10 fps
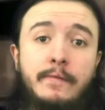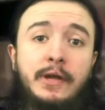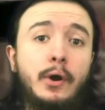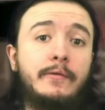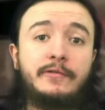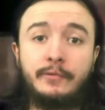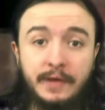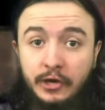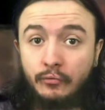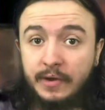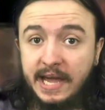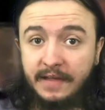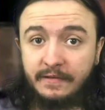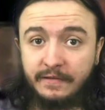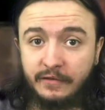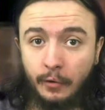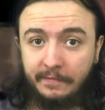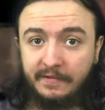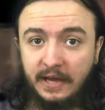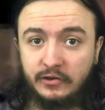moving over to the creator
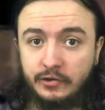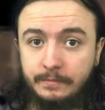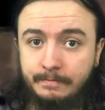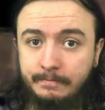stuff section.